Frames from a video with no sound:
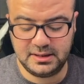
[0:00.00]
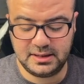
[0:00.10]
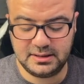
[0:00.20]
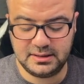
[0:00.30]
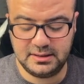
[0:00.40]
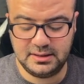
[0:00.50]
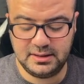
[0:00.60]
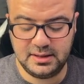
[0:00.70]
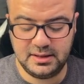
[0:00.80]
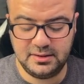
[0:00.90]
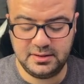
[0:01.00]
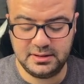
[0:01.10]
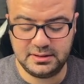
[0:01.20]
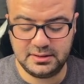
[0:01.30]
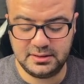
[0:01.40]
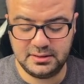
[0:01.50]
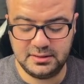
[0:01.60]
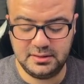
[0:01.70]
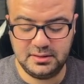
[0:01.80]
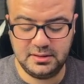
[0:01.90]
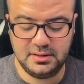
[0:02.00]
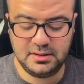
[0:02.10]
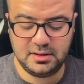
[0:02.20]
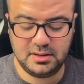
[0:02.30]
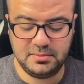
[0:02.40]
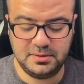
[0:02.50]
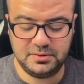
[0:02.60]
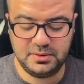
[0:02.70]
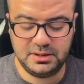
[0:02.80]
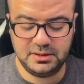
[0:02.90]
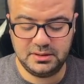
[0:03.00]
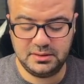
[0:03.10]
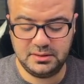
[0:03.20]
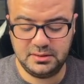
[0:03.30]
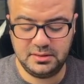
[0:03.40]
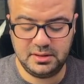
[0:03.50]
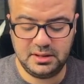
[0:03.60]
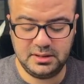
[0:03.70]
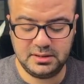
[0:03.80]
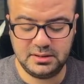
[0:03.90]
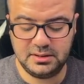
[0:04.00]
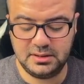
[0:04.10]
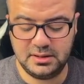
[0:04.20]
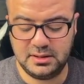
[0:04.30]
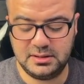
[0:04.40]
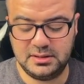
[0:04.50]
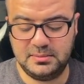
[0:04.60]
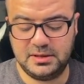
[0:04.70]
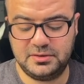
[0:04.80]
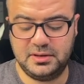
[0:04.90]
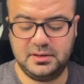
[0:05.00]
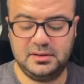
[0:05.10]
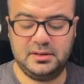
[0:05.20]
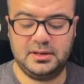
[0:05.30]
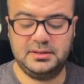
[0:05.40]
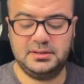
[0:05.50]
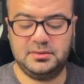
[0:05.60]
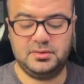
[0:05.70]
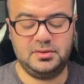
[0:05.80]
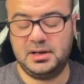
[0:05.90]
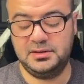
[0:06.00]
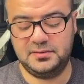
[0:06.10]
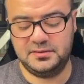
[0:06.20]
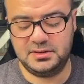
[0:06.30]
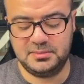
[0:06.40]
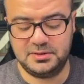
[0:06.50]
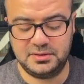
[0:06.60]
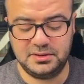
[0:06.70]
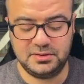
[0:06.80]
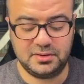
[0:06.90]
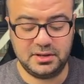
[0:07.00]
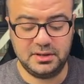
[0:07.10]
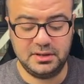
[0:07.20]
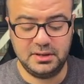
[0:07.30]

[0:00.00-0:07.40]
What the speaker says: that the units are between these symmetrical lines, or lines of symmetry, sorry.